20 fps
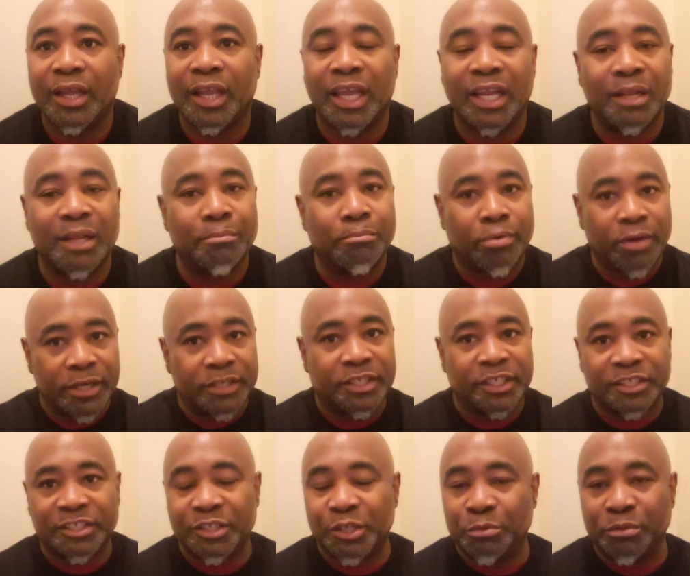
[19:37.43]
and embrace
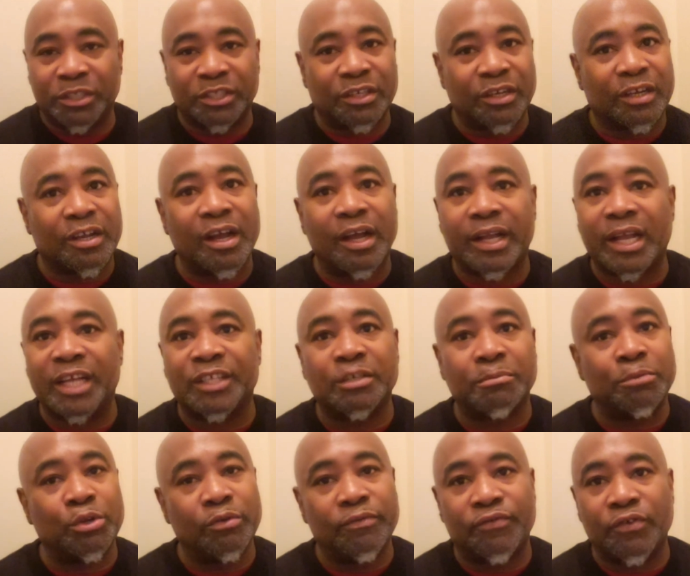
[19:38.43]
this newness, because God got
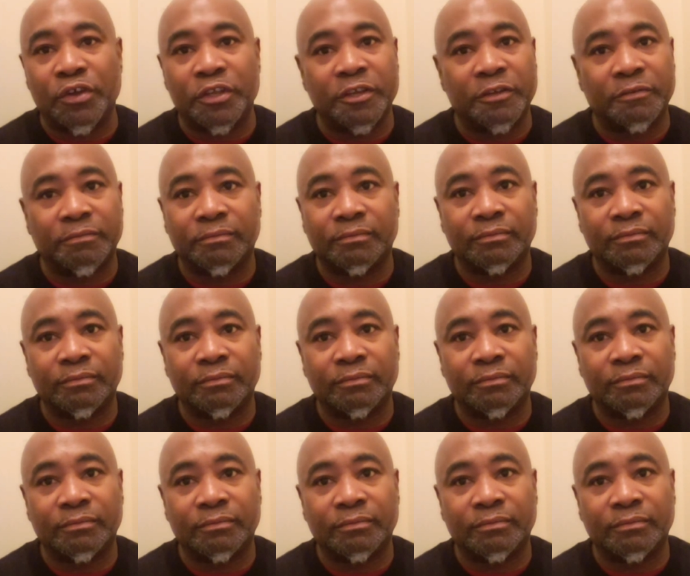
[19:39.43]
some new for you.